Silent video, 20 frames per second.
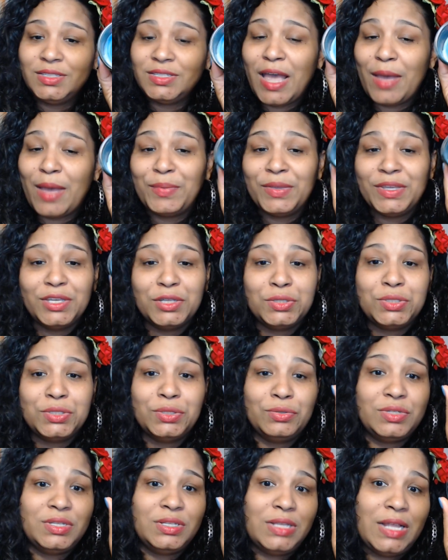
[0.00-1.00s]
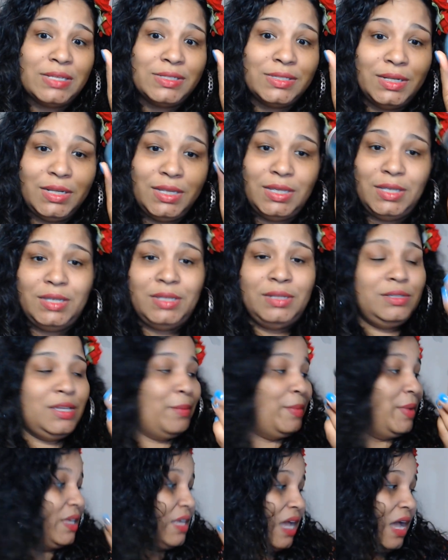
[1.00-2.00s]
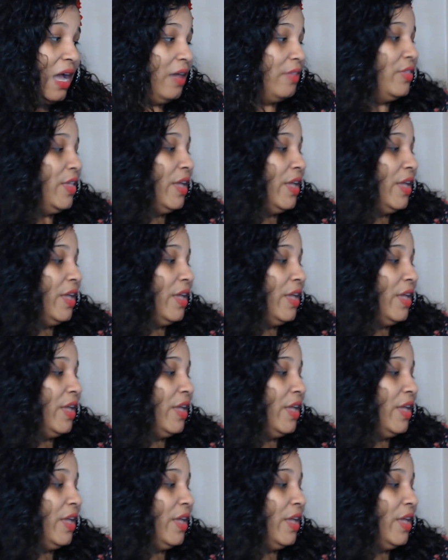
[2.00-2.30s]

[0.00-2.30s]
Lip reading: tapping into that